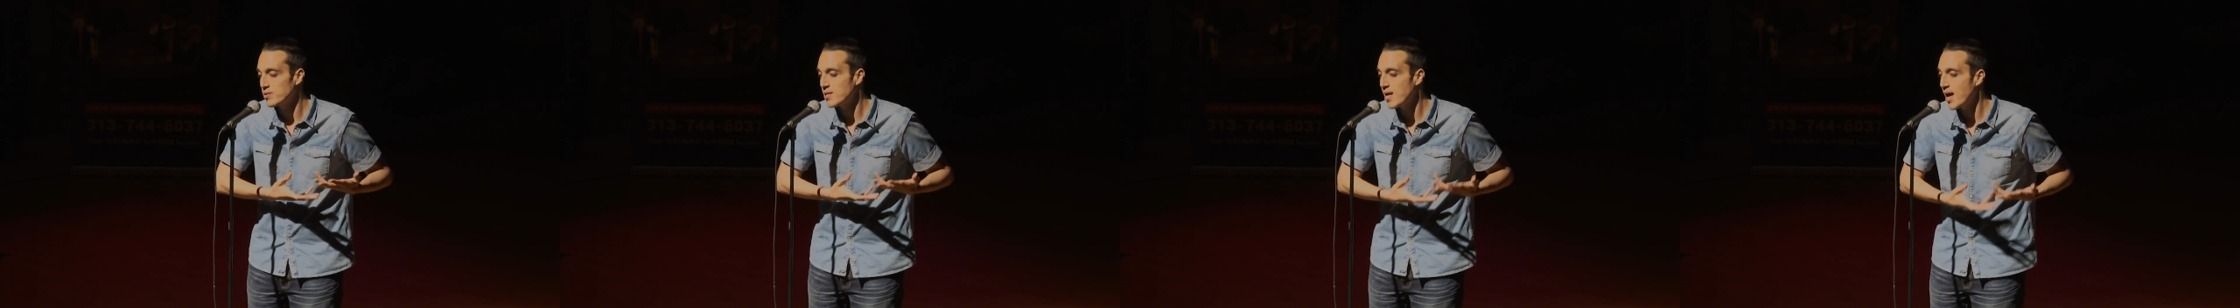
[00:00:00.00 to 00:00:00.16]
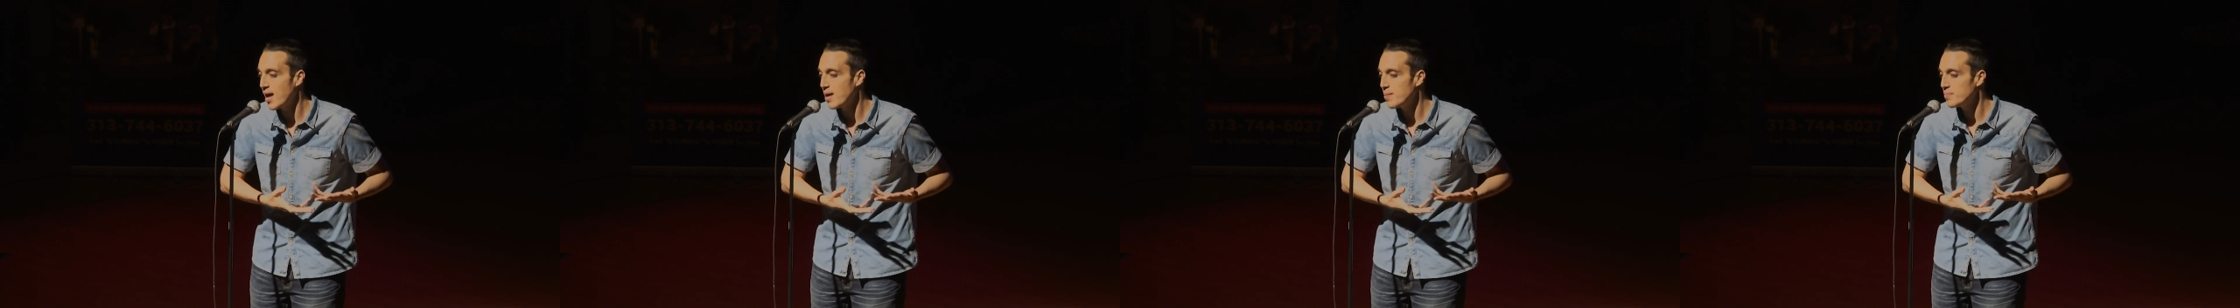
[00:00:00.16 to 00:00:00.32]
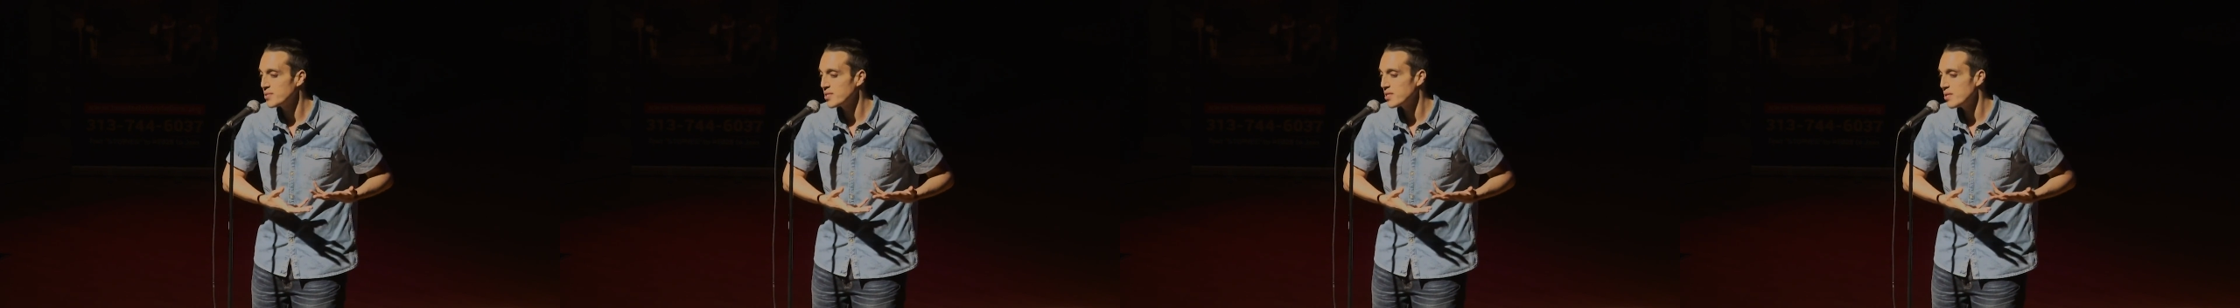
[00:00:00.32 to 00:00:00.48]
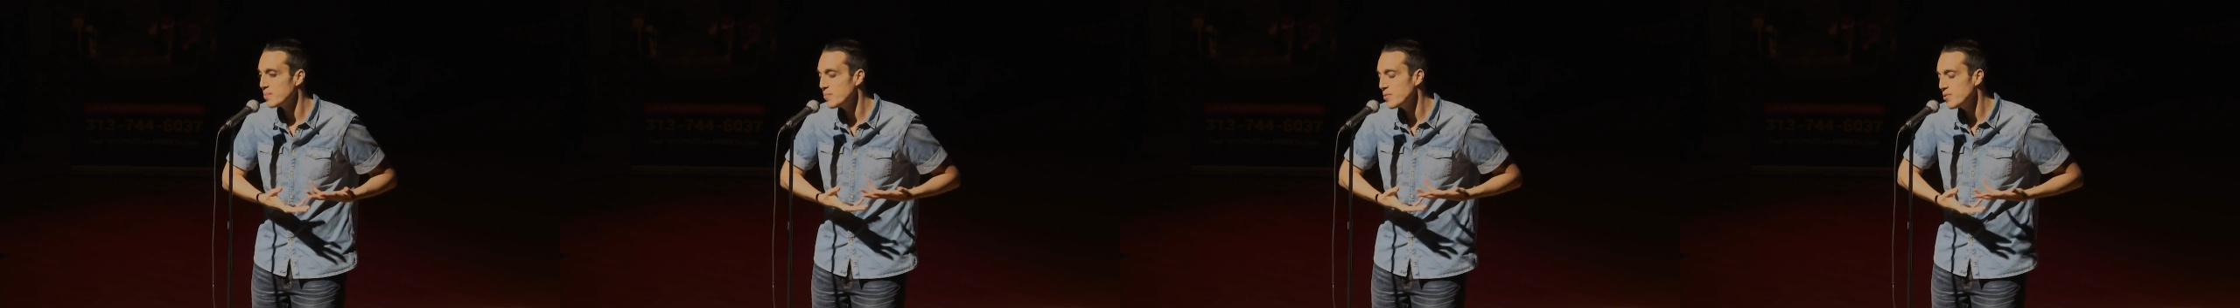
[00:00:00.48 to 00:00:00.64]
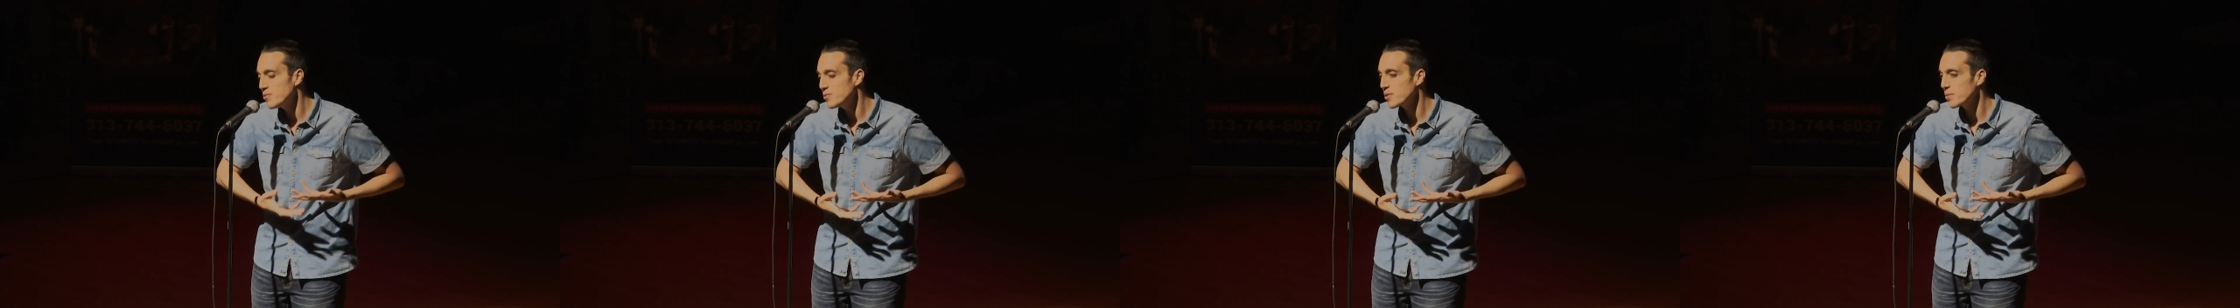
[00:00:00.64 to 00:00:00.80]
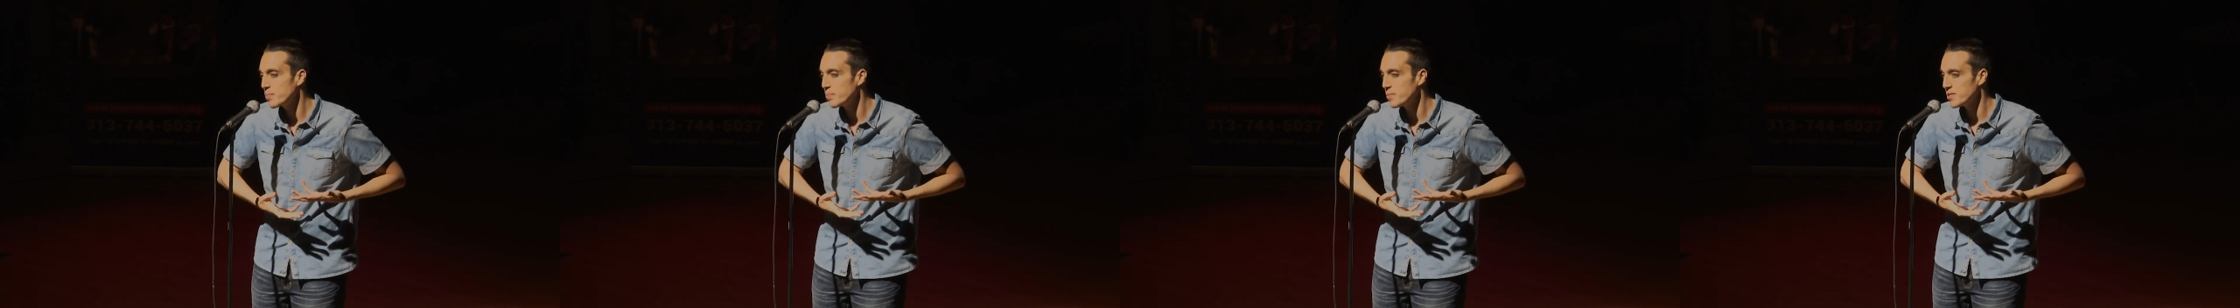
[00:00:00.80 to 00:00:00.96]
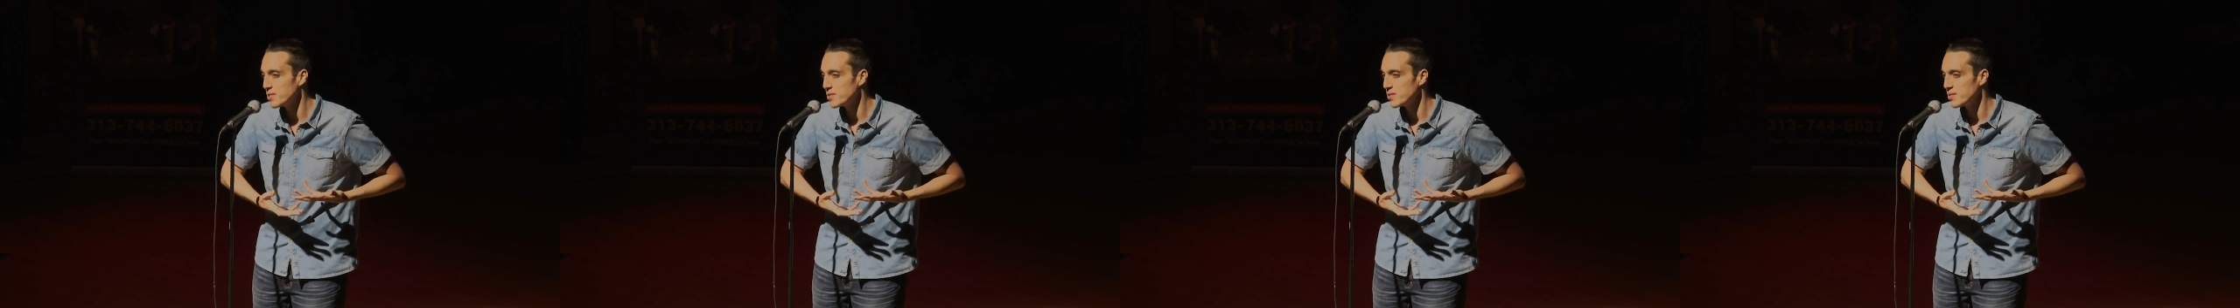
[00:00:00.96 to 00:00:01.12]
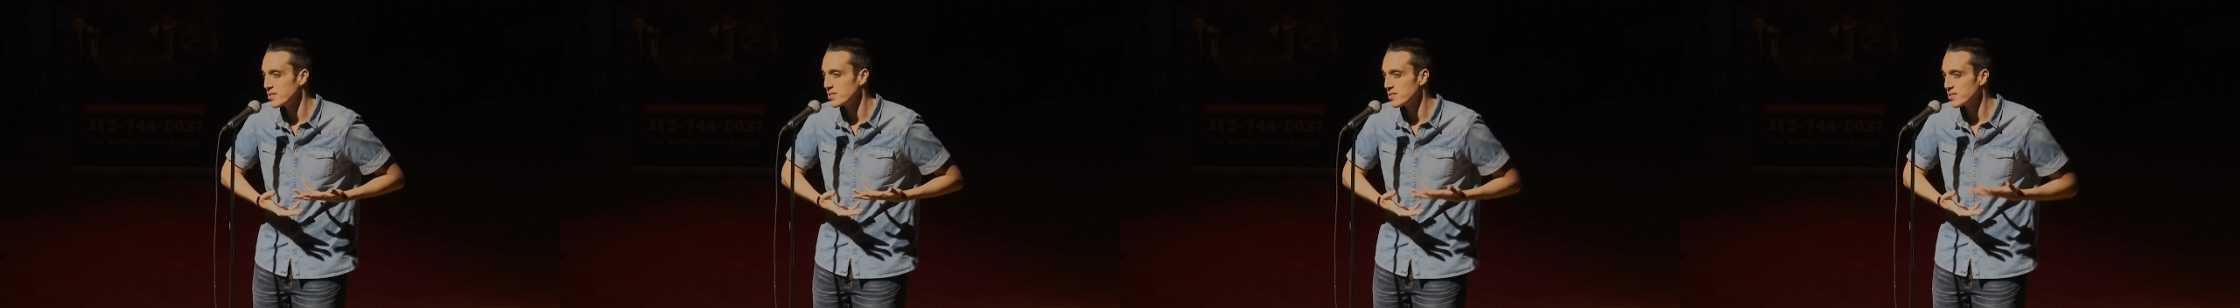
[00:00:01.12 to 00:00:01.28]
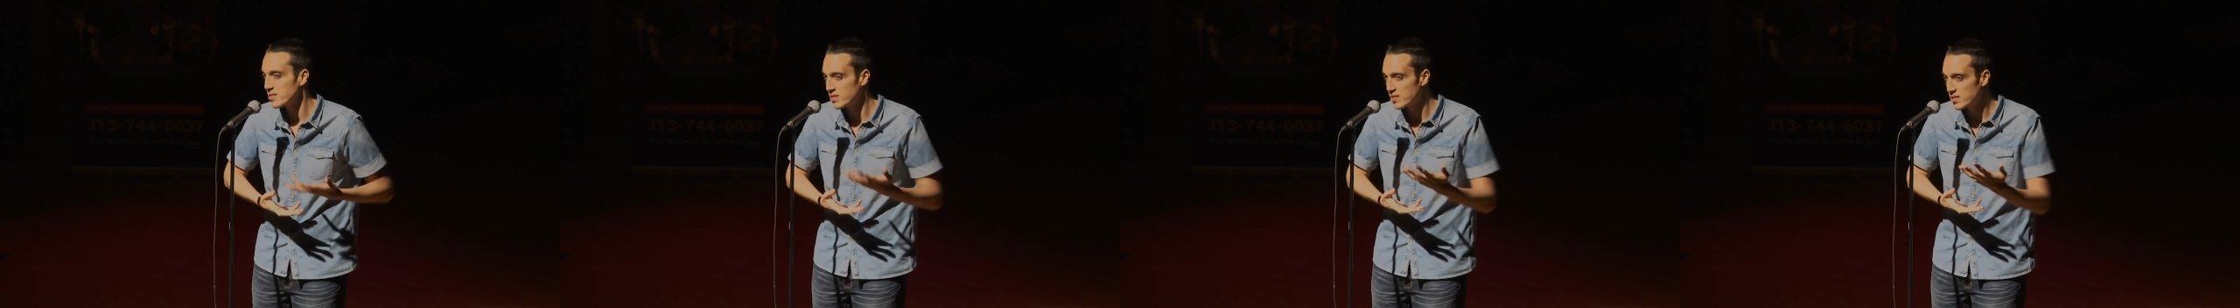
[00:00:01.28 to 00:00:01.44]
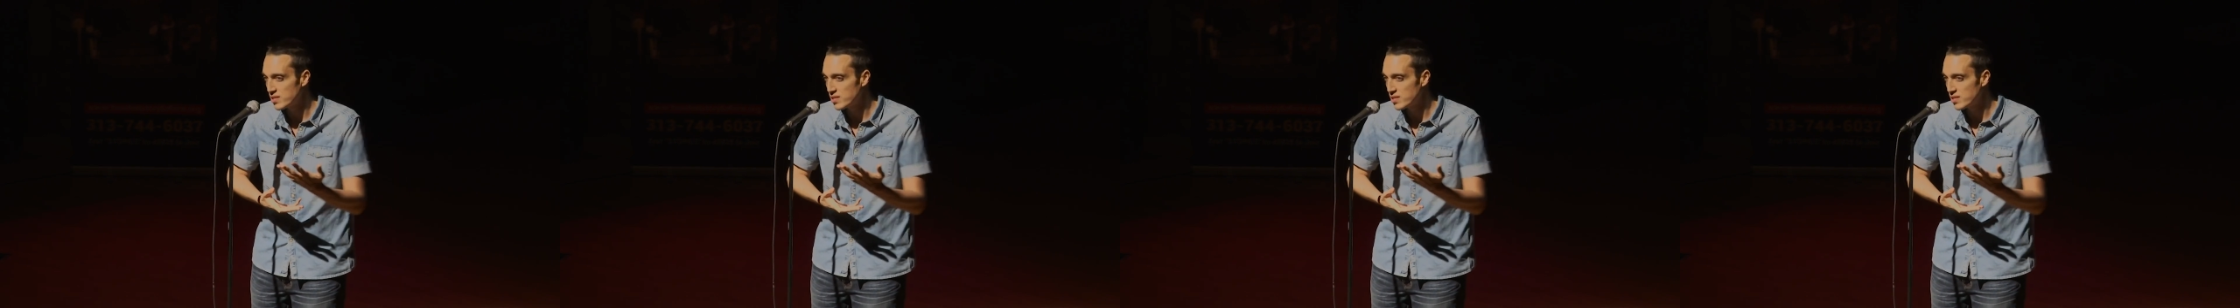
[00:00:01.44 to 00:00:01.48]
times in the music business,